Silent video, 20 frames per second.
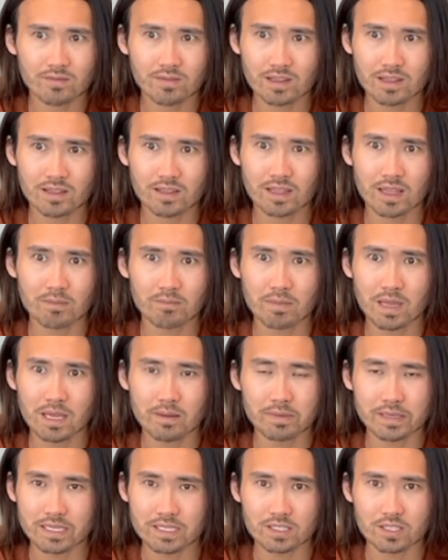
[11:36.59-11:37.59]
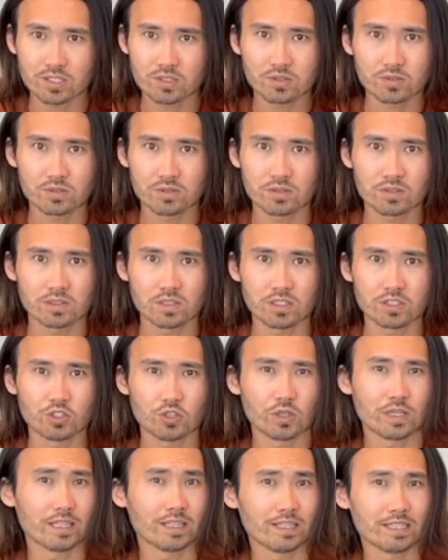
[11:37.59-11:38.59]
th- then maybe just just
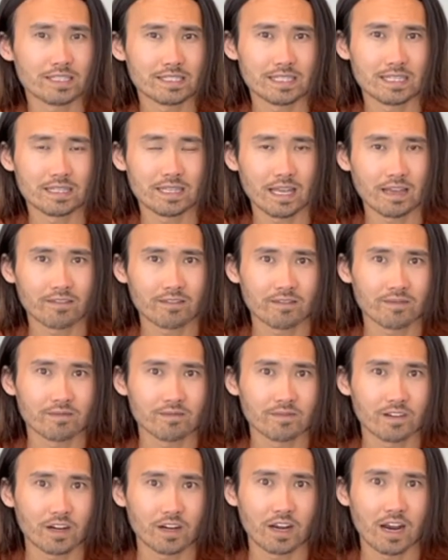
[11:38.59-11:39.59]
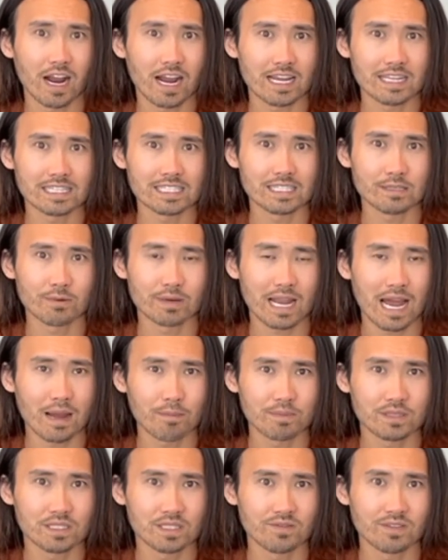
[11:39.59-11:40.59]
you can list it like very high and see what
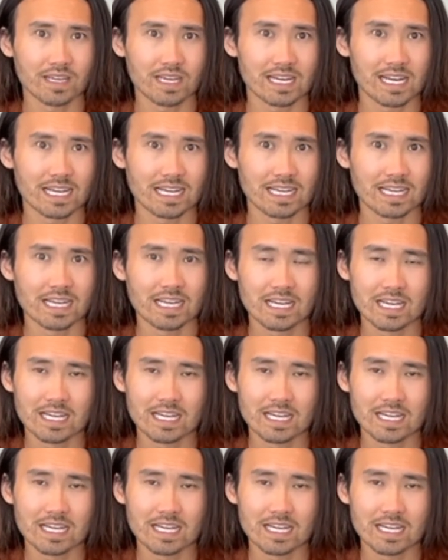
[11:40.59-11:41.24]
happens. If you get any